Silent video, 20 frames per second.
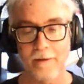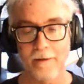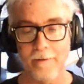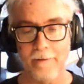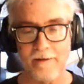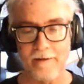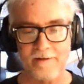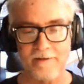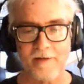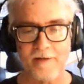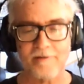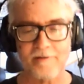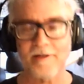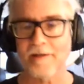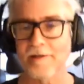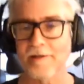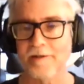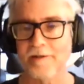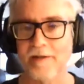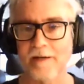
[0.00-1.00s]
it sounds
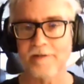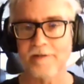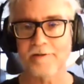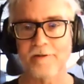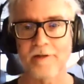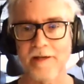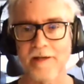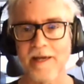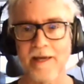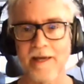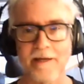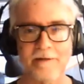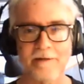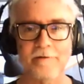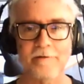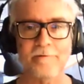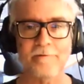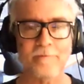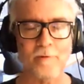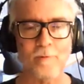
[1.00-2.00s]
like you guys are going to hang in
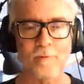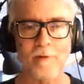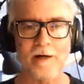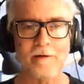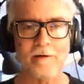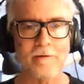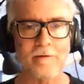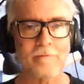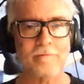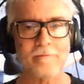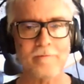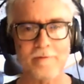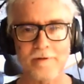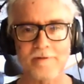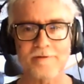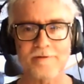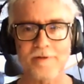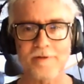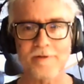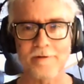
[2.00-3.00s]
there for a while
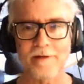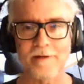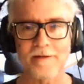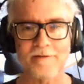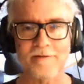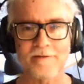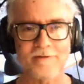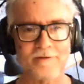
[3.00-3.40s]
so that's we're